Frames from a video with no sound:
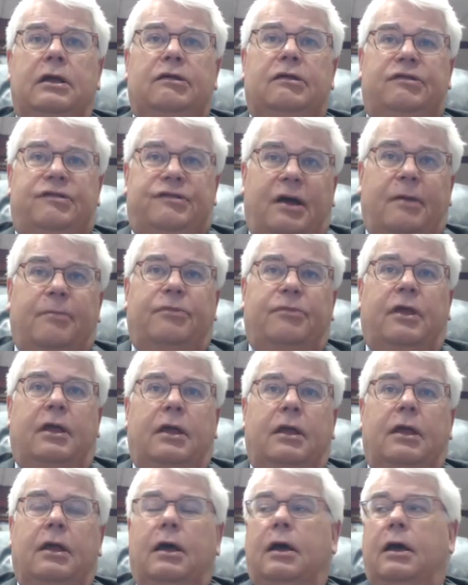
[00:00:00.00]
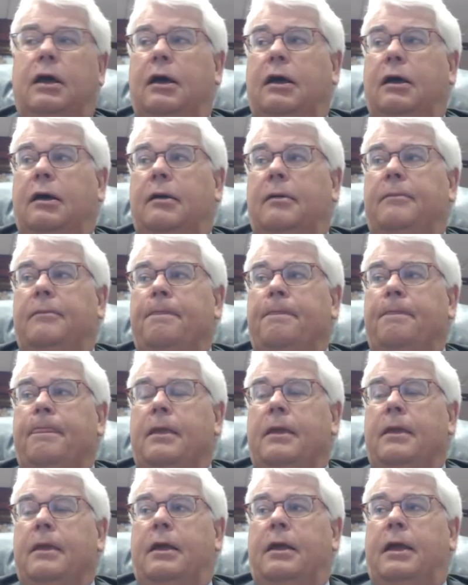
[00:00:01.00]
something.
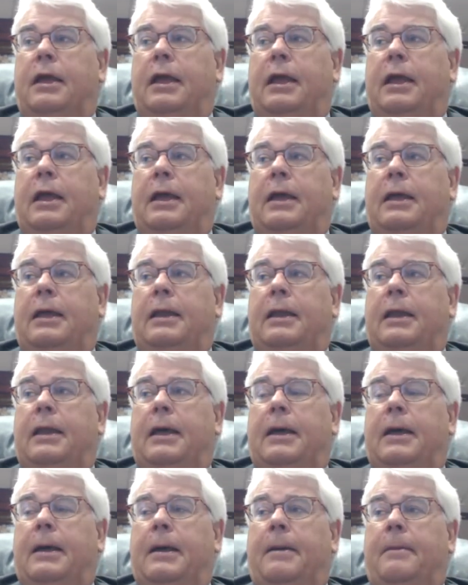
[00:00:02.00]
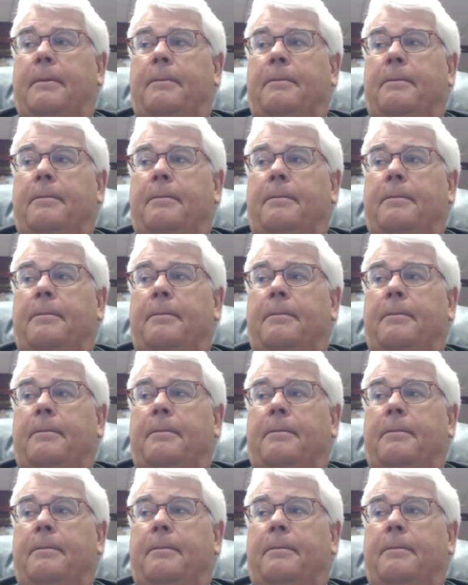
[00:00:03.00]
And I